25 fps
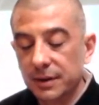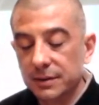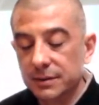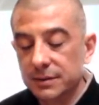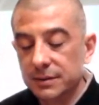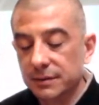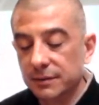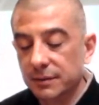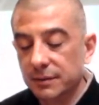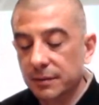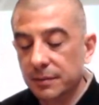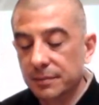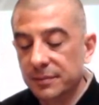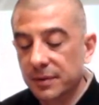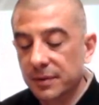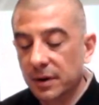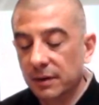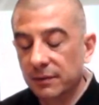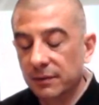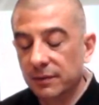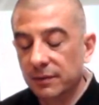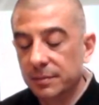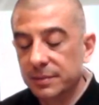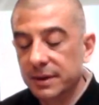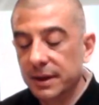of
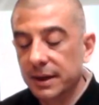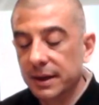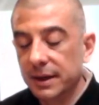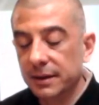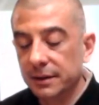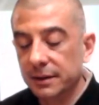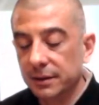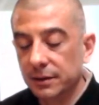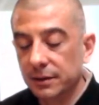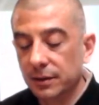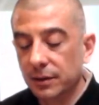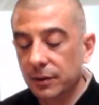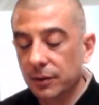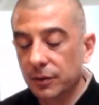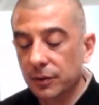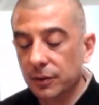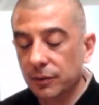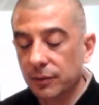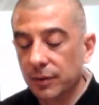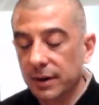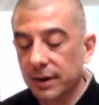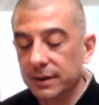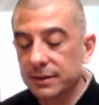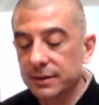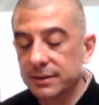obtaining the
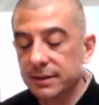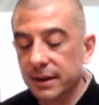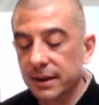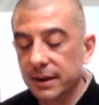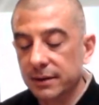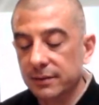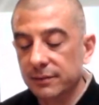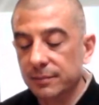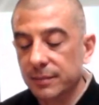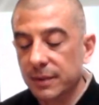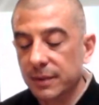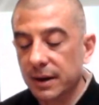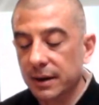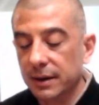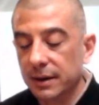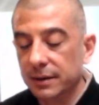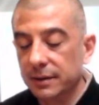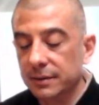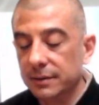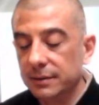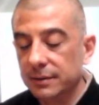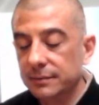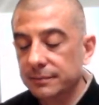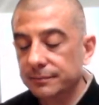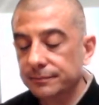right state of mind.
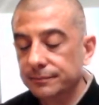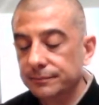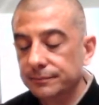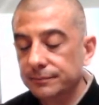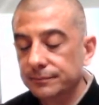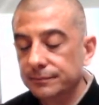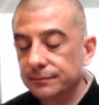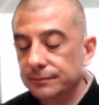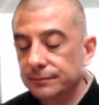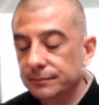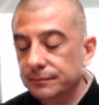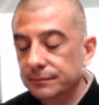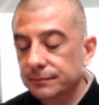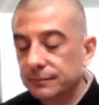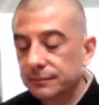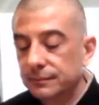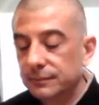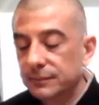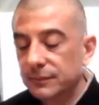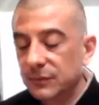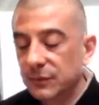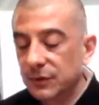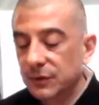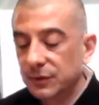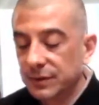
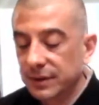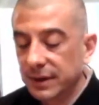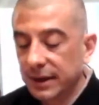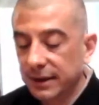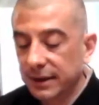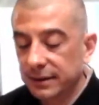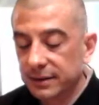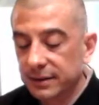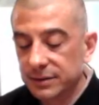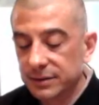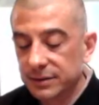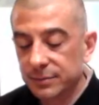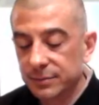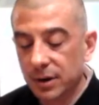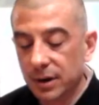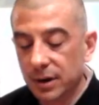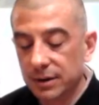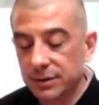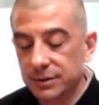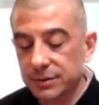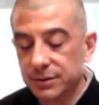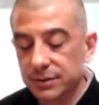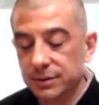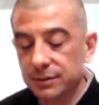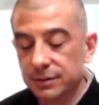To take this
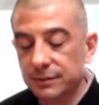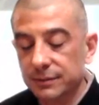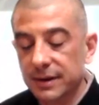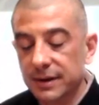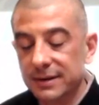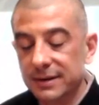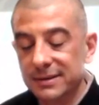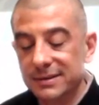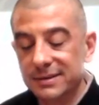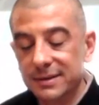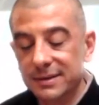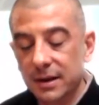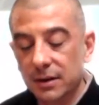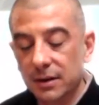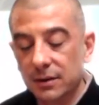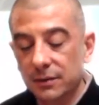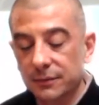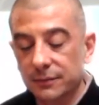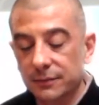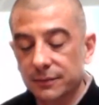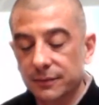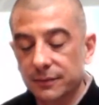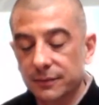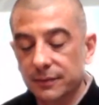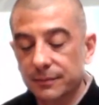posture itself
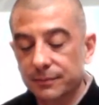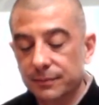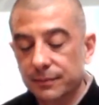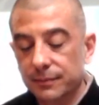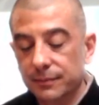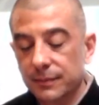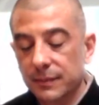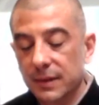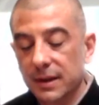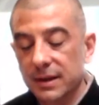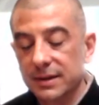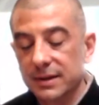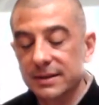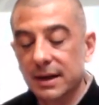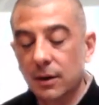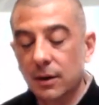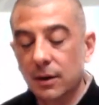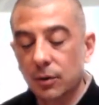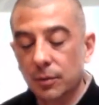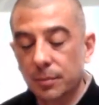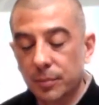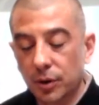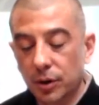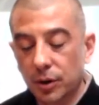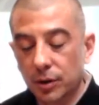is our
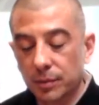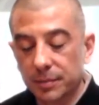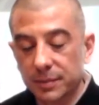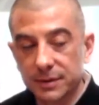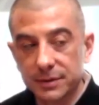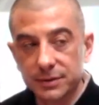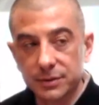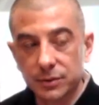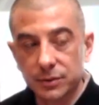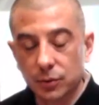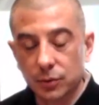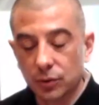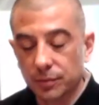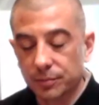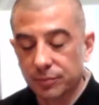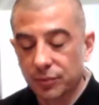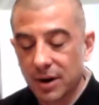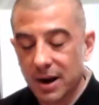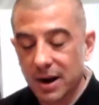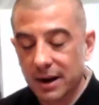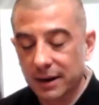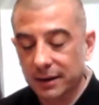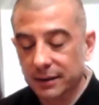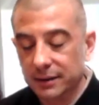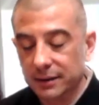purpose or
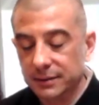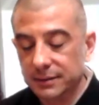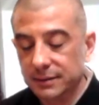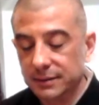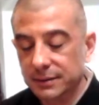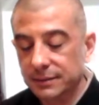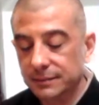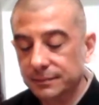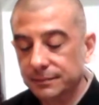practice.